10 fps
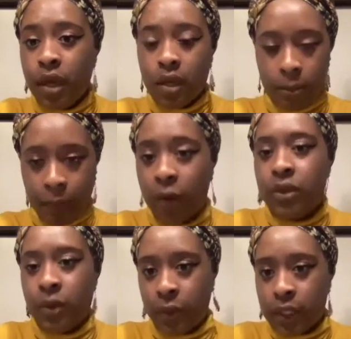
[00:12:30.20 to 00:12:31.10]
about
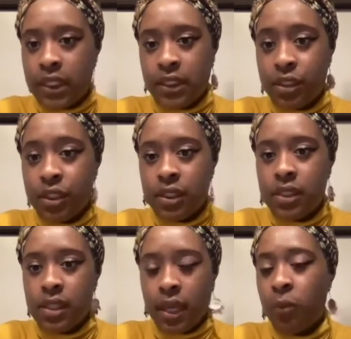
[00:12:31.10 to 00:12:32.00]
their work
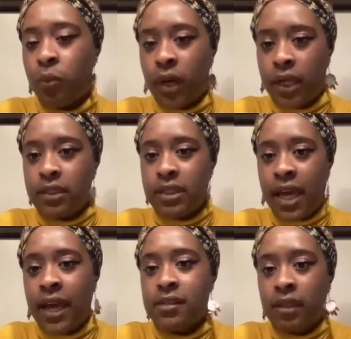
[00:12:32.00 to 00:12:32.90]
conditions and what
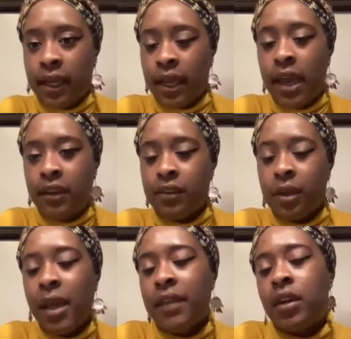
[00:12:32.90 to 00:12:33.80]
tasks lay ahead of
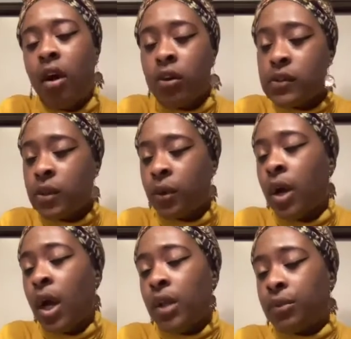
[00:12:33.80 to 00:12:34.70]
them, and then also
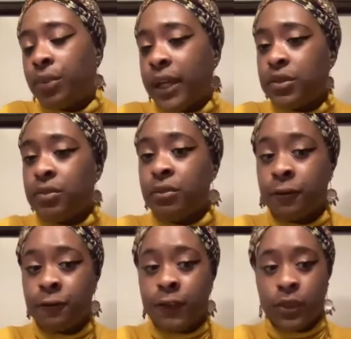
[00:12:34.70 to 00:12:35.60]
the right to
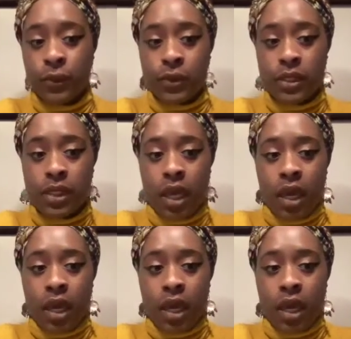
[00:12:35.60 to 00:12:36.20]
refuse.